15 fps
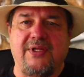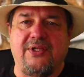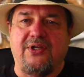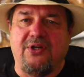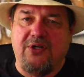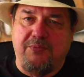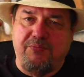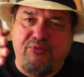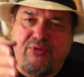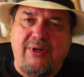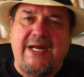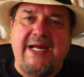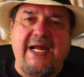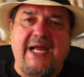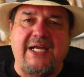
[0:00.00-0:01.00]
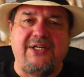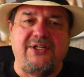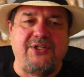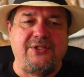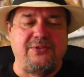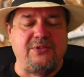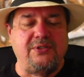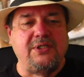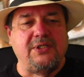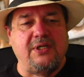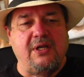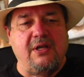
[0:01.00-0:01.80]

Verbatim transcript: they're going to prey on you